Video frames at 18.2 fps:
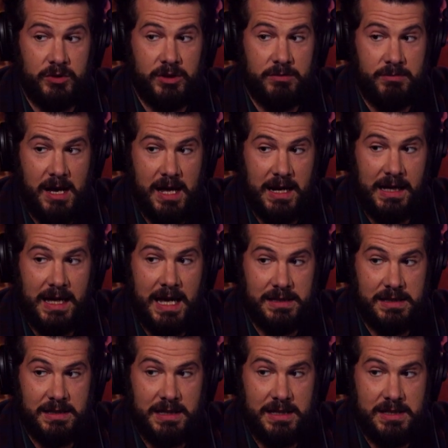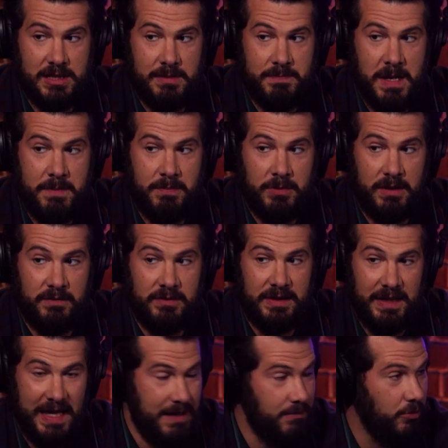demonic entities that people have
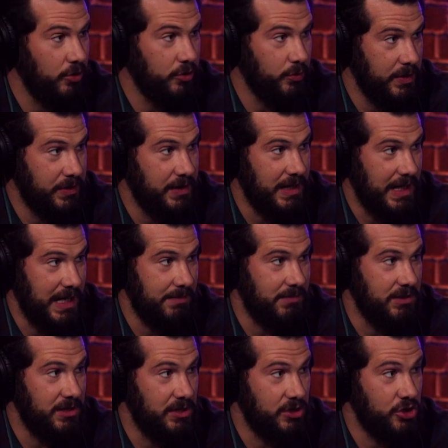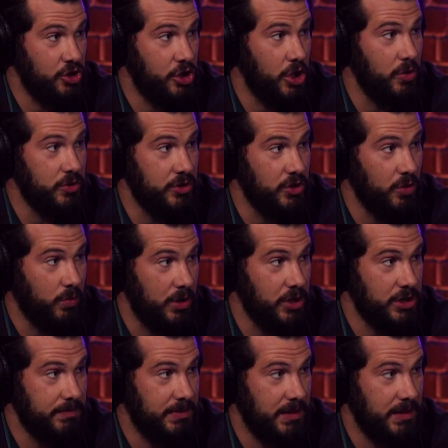labeled with a name and just chosen to worship.